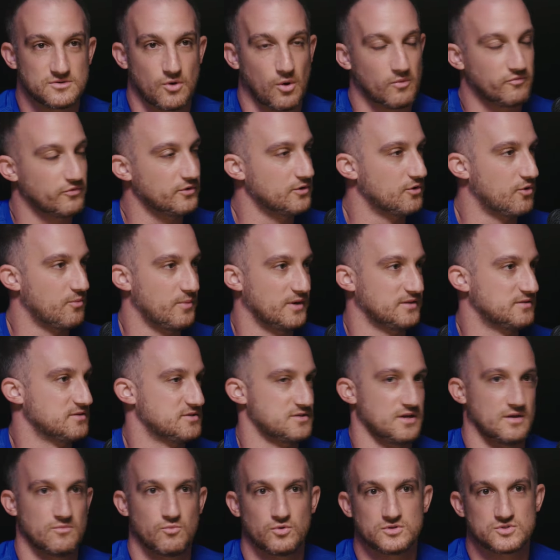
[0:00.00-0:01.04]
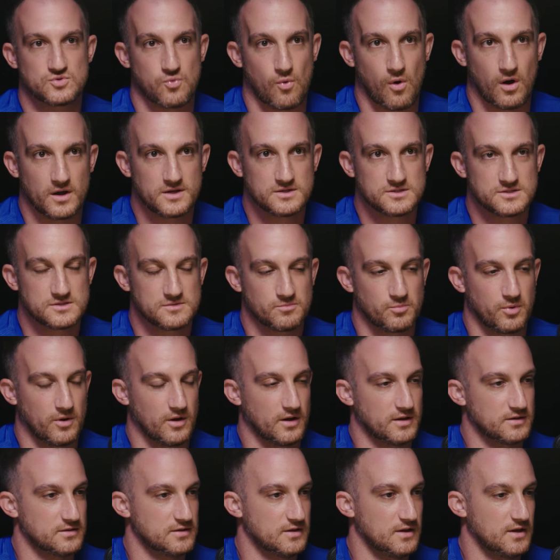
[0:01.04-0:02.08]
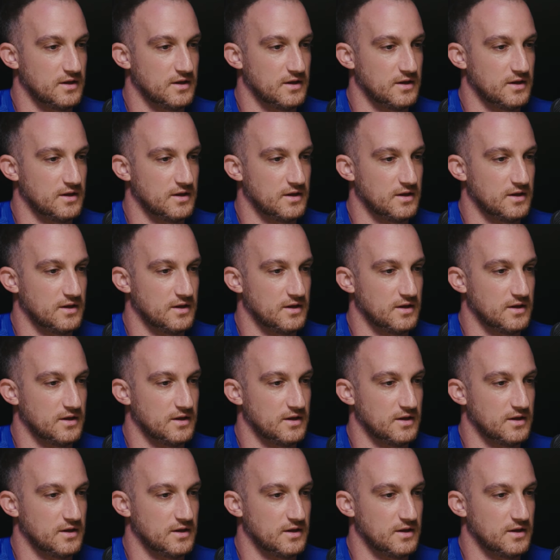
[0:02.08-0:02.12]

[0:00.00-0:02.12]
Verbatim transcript: Hopefully, you don't make the same one twice, but